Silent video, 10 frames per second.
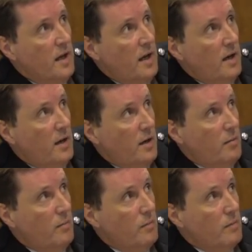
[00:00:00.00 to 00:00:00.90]

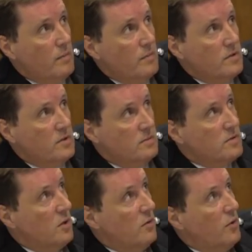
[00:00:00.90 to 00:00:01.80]

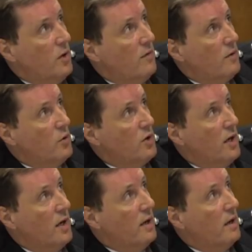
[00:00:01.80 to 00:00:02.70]
So if you have a look
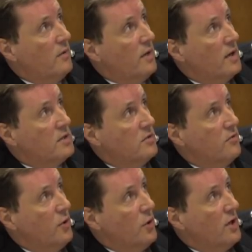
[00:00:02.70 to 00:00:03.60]
at, I think it's the
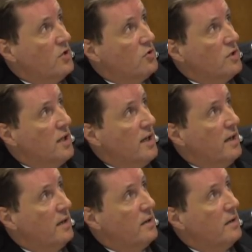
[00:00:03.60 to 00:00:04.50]
third entry
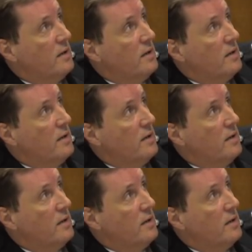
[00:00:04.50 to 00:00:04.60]
down,